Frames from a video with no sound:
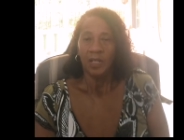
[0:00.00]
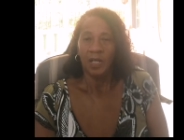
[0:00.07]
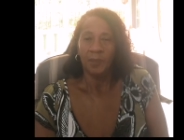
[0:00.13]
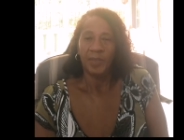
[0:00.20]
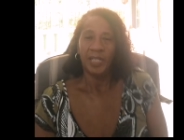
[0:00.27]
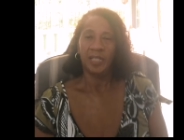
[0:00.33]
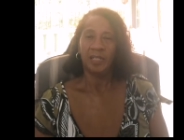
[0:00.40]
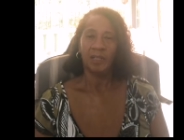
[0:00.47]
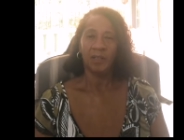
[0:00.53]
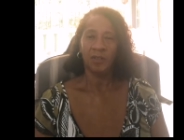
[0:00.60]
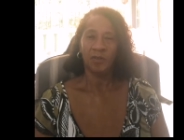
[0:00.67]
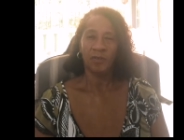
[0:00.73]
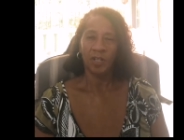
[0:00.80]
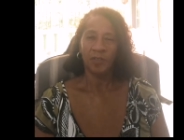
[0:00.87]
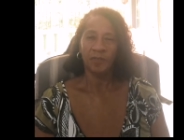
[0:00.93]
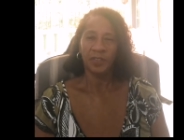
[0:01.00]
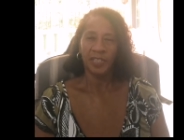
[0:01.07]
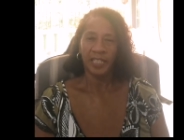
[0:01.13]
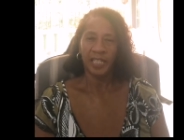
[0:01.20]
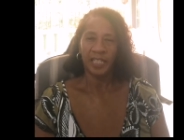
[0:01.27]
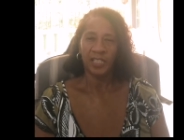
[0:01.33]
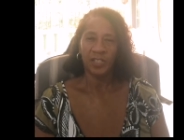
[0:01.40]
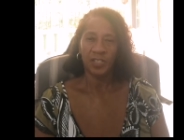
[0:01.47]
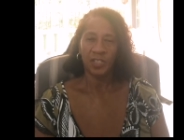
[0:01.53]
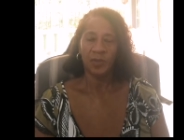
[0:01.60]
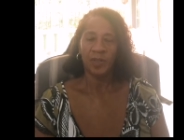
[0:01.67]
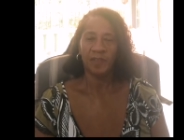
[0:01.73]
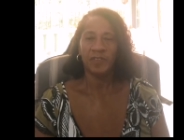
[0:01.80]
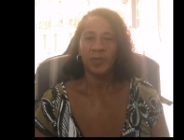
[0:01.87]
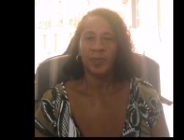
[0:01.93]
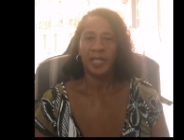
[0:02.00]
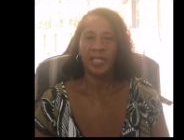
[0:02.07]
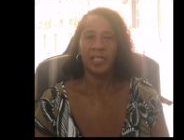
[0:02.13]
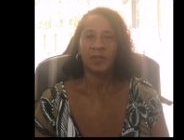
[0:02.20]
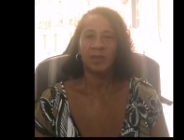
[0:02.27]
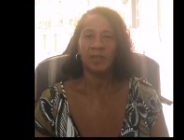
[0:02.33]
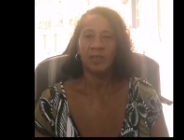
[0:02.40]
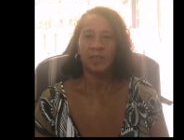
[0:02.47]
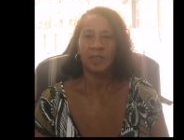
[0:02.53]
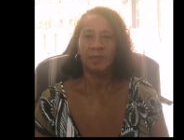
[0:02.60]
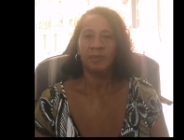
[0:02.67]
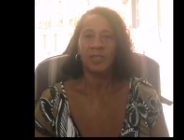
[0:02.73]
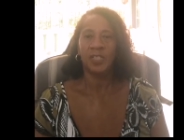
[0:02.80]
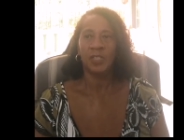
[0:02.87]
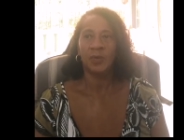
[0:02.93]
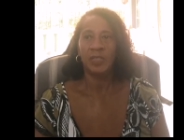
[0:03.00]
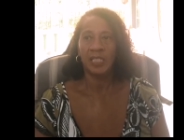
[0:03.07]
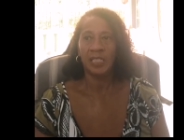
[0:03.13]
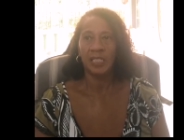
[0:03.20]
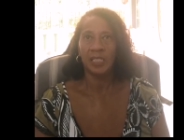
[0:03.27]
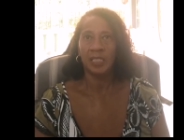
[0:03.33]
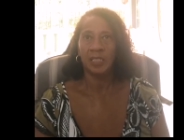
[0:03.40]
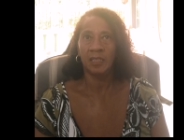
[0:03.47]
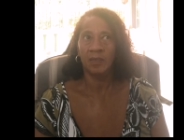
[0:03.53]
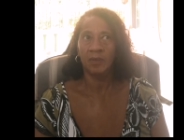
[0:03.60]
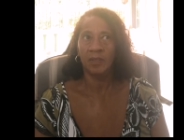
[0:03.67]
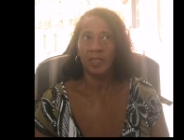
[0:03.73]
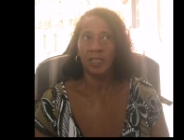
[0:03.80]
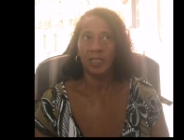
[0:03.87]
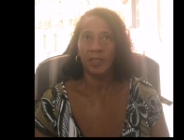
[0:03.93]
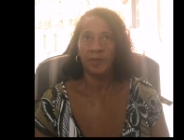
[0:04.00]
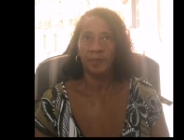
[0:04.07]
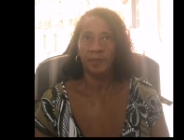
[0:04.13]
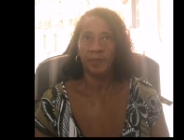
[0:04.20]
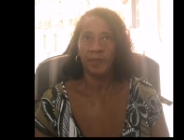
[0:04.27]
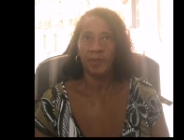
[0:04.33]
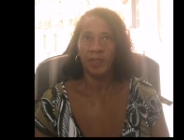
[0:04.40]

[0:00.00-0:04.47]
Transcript: I mean, on arrival there, you do have to pay custom duties to the